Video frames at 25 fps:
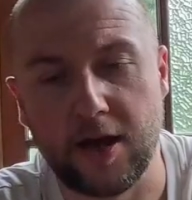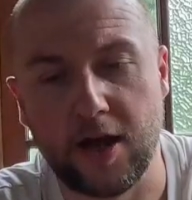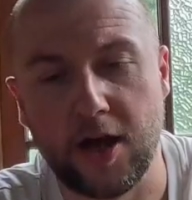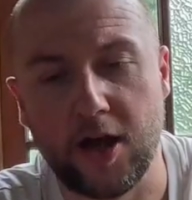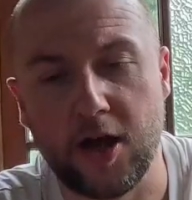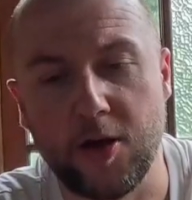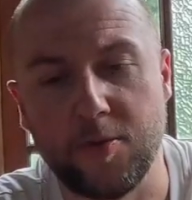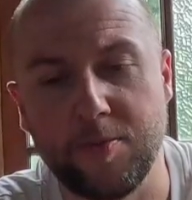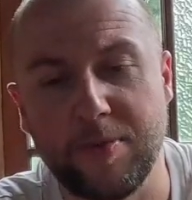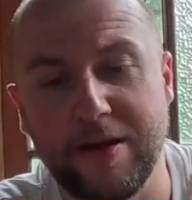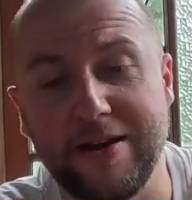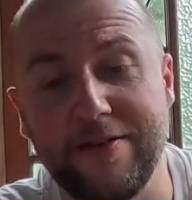
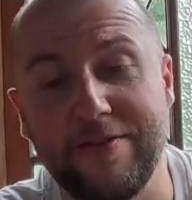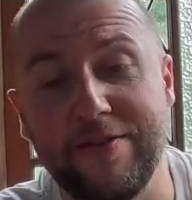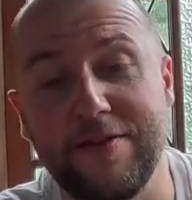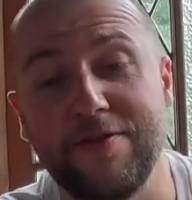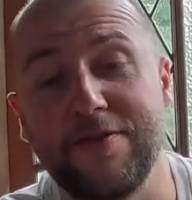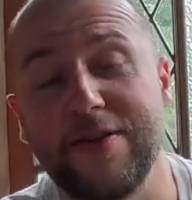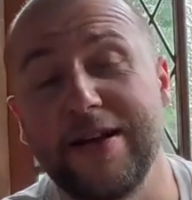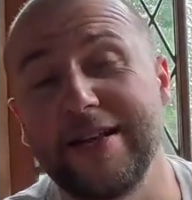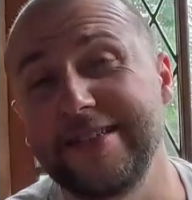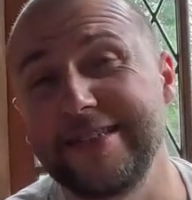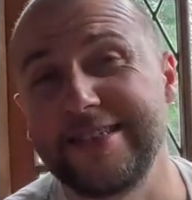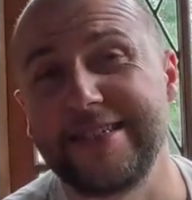And if you're
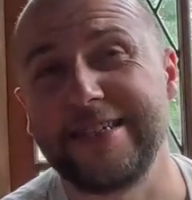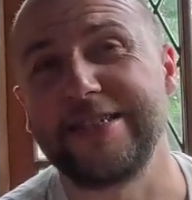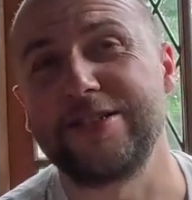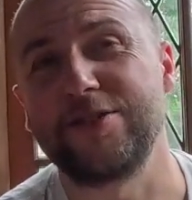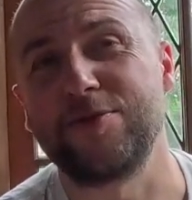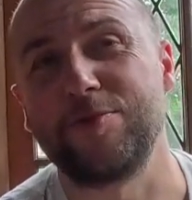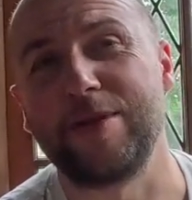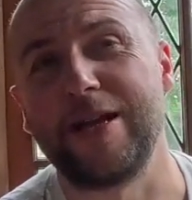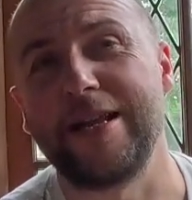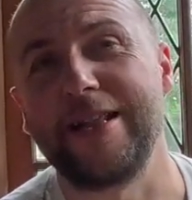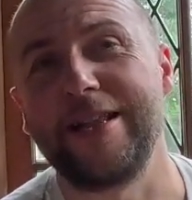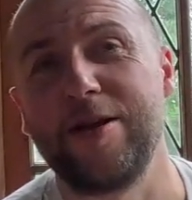fancying
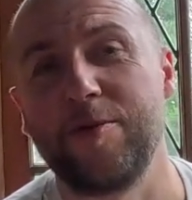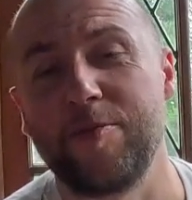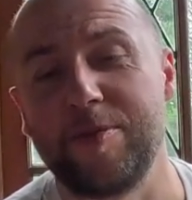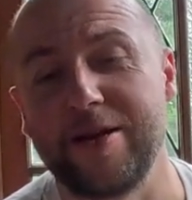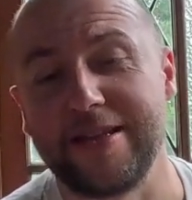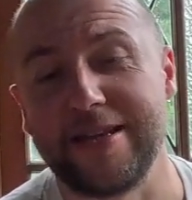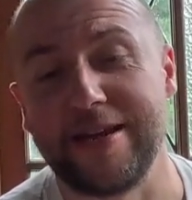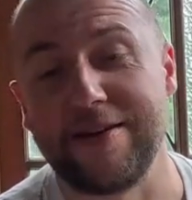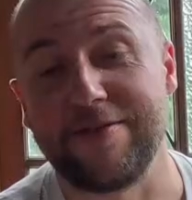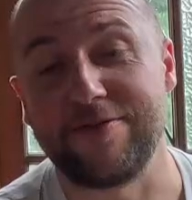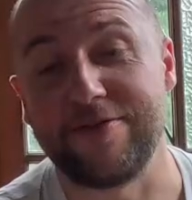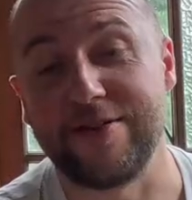something a little bit
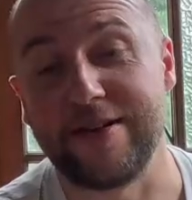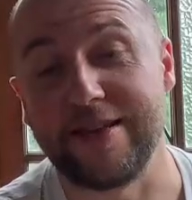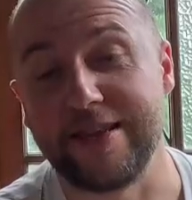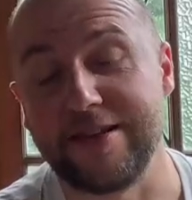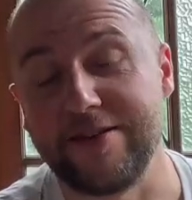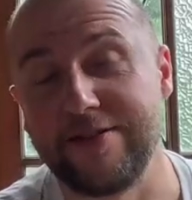different,